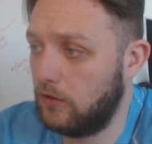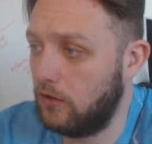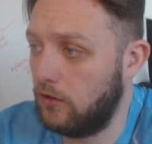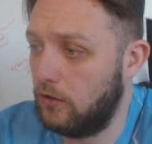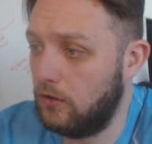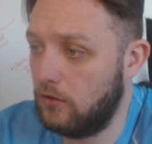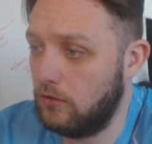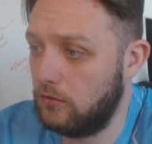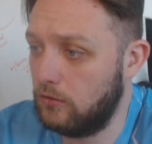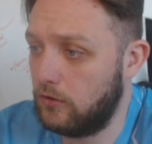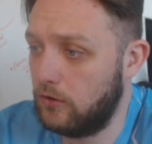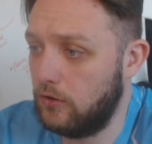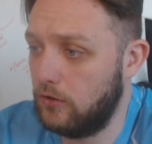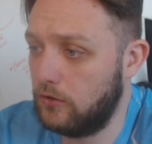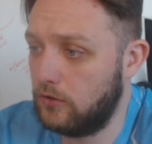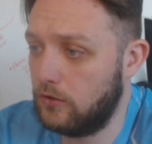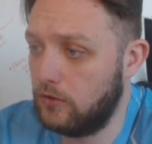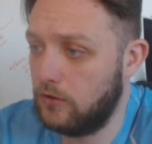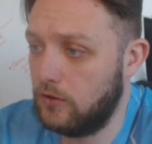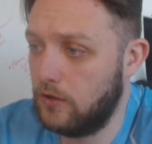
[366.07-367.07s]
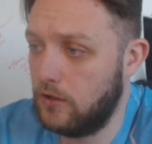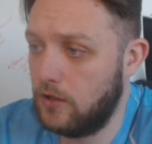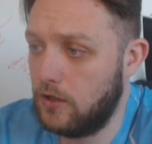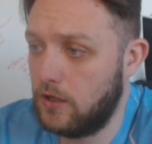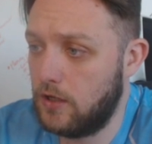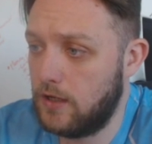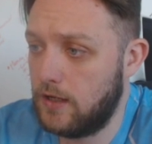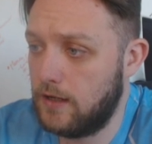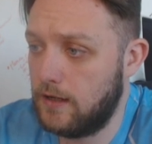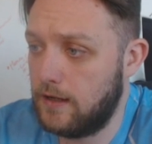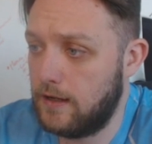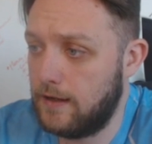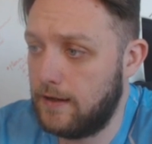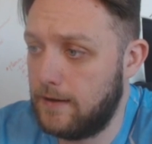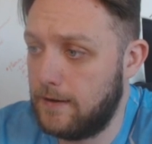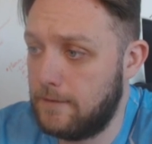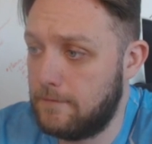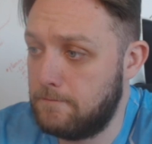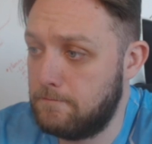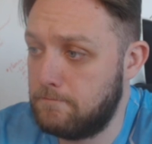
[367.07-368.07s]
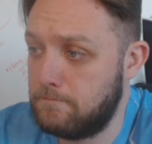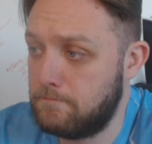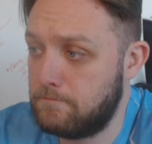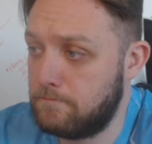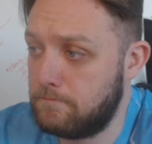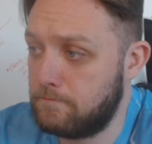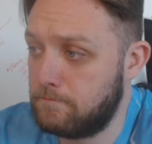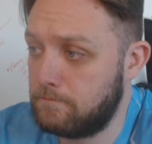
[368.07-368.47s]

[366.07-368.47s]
All good. Can't